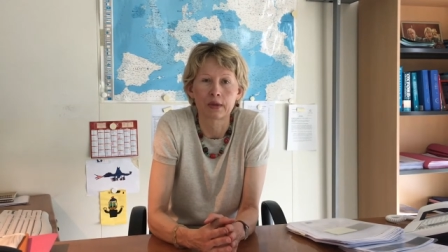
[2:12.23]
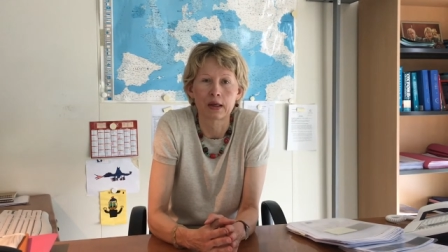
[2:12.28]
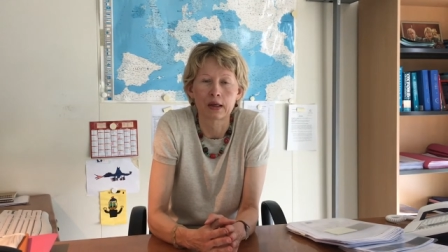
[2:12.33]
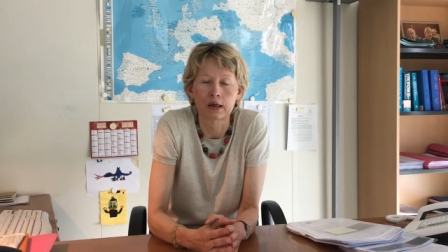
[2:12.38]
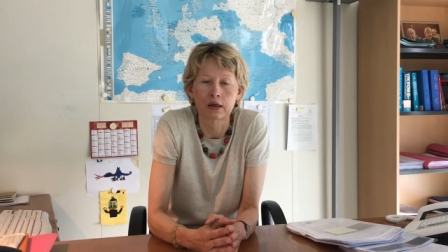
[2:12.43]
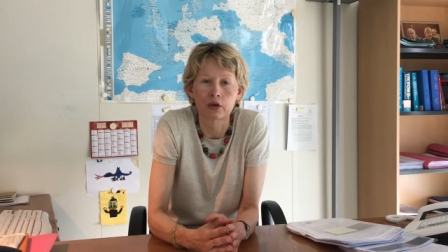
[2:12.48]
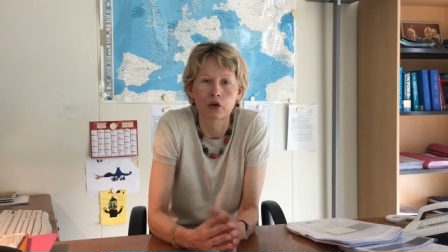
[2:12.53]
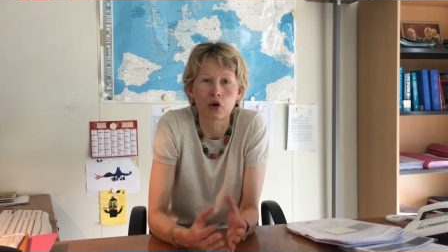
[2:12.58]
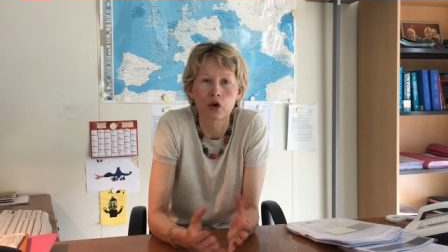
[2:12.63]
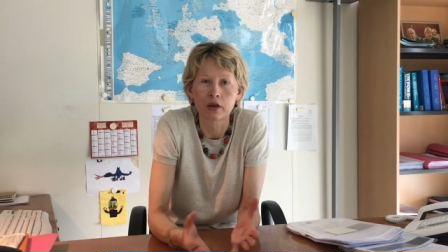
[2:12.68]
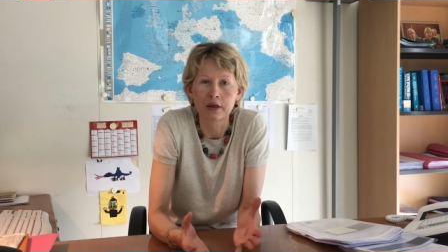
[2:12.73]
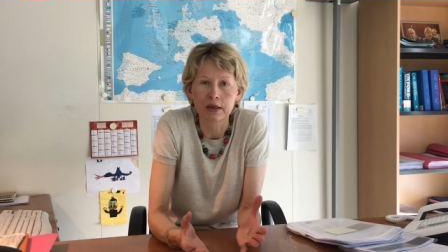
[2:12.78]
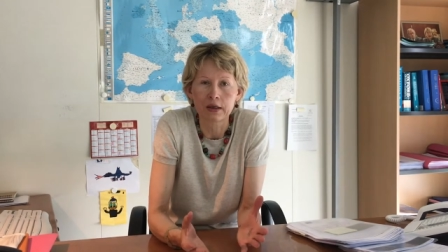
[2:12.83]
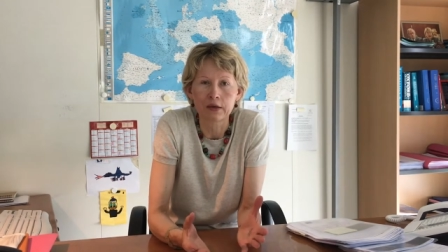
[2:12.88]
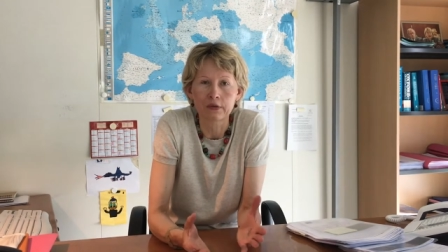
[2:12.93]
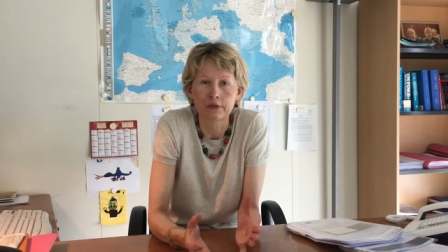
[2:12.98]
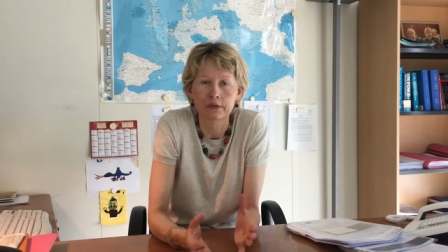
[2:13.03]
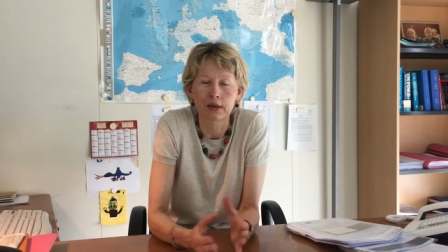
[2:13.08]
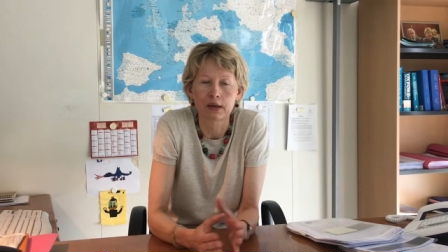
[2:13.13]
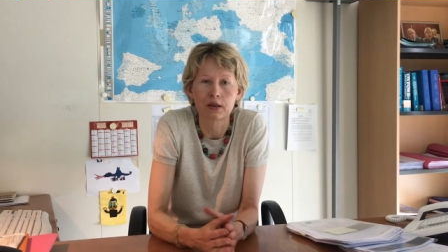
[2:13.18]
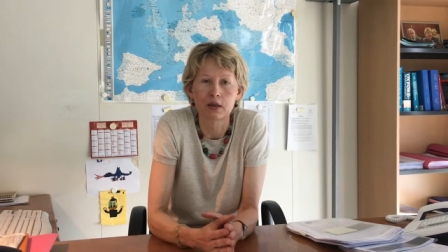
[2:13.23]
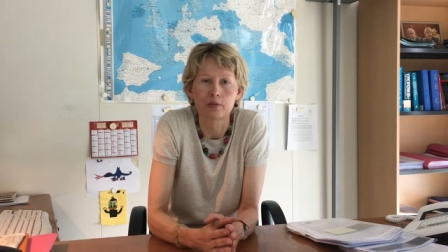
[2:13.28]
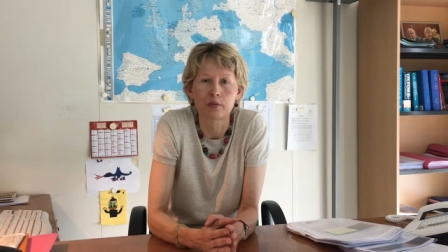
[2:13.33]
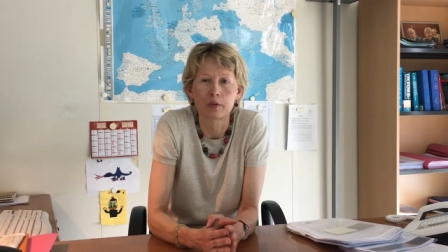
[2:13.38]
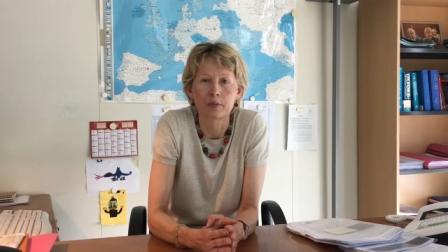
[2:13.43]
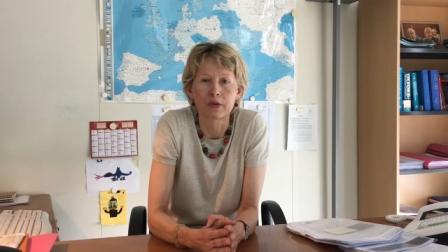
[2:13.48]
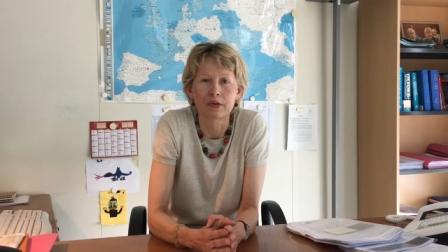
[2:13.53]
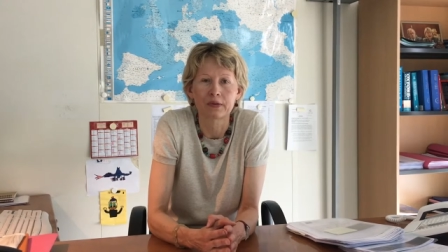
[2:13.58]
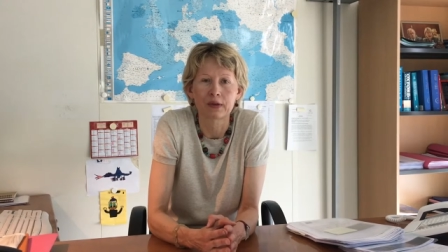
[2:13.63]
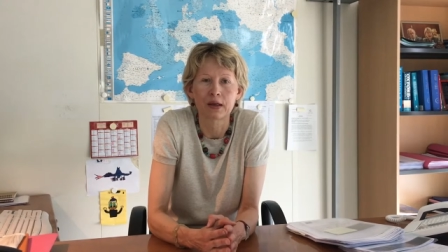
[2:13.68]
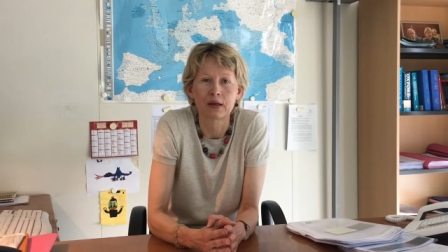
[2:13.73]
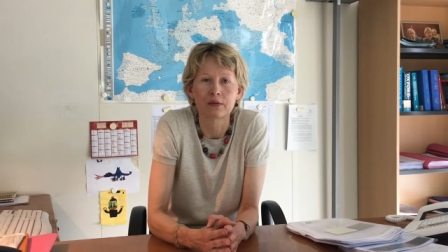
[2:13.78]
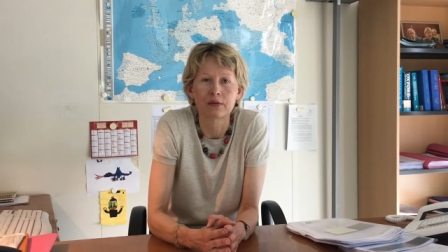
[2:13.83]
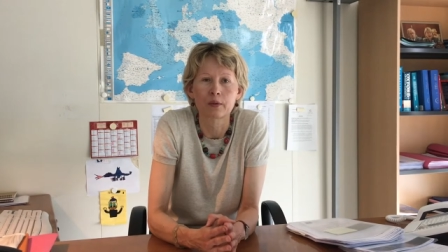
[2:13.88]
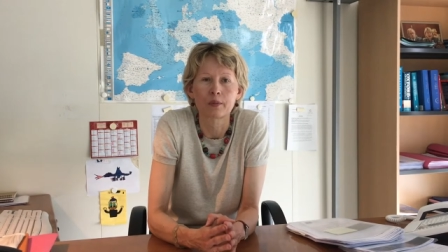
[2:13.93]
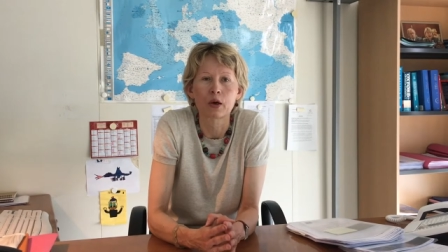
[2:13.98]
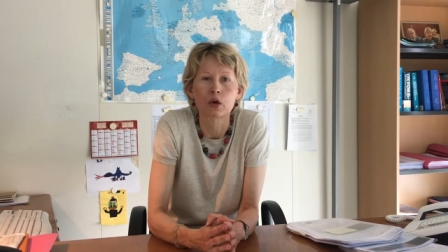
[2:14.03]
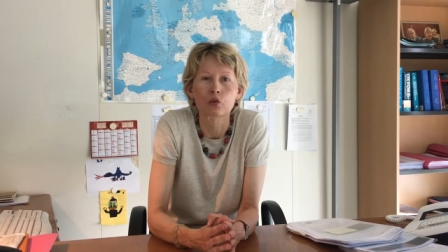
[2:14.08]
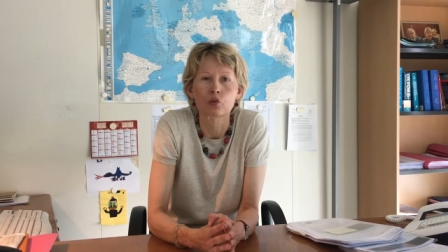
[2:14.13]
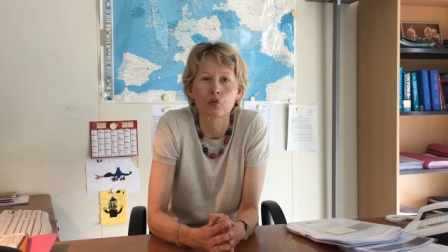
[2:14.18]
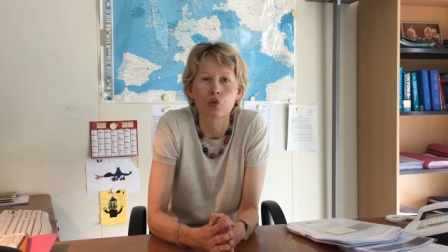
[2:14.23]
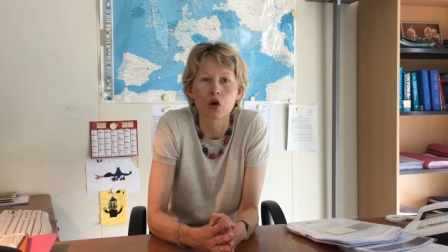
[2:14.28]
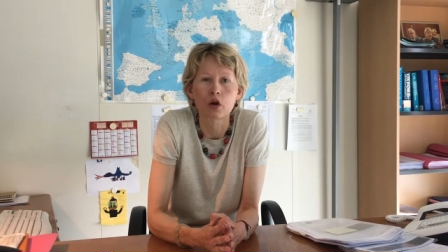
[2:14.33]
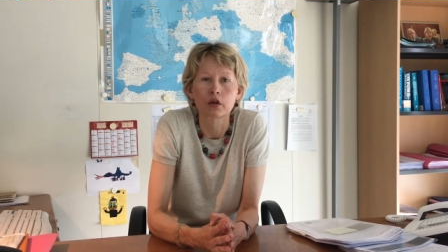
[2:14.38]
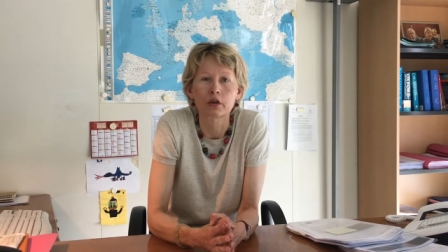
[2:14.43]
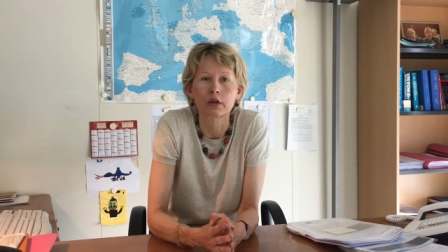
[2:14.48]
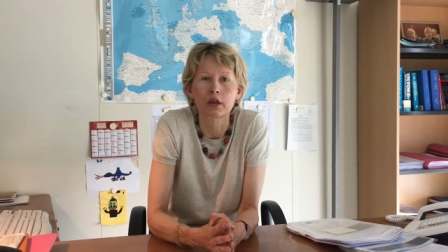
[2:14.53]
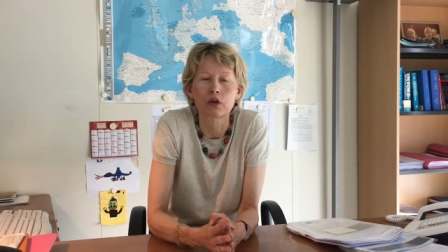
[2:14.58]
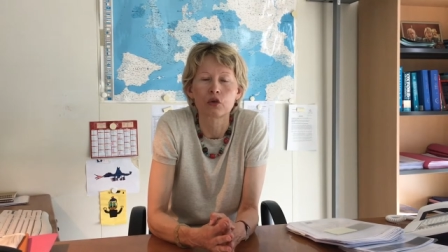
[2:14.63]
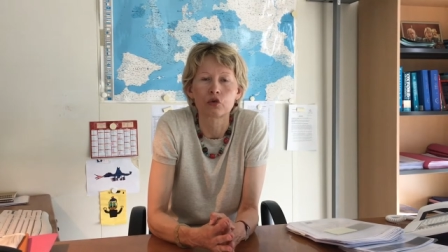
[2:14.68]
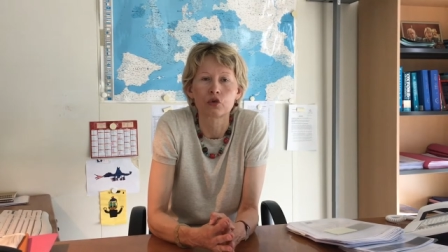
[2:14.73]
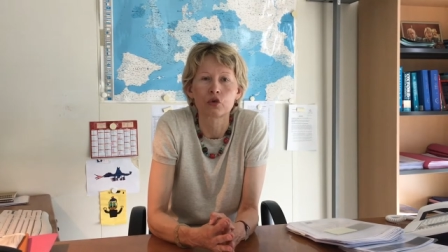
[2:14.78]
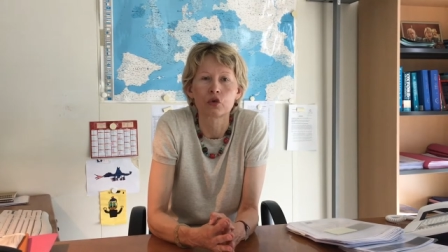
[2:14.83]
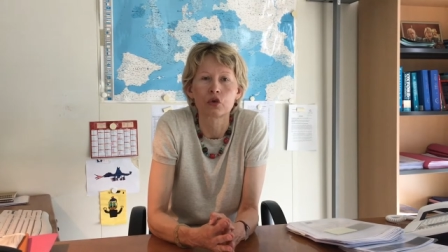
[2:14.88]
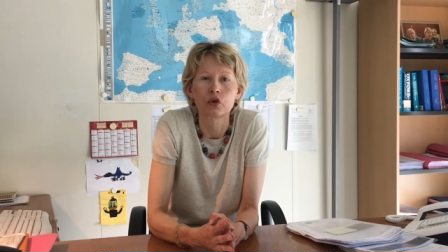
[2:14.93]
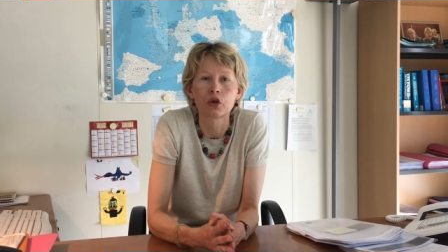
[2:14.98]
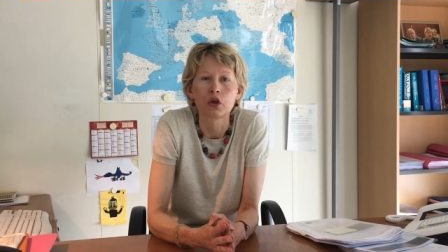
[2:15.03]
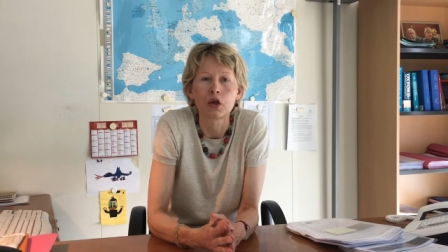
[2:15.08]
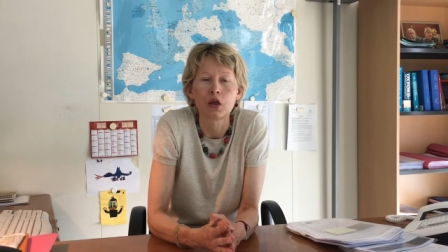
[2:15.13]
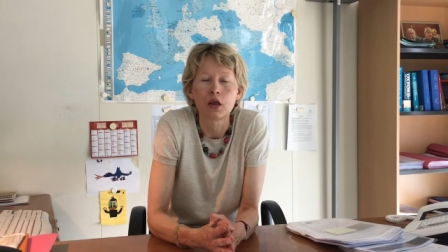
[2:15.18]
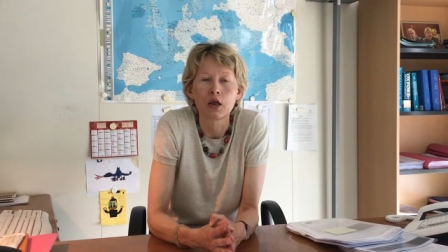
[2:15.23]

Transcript: their colleagues in the member states about what they should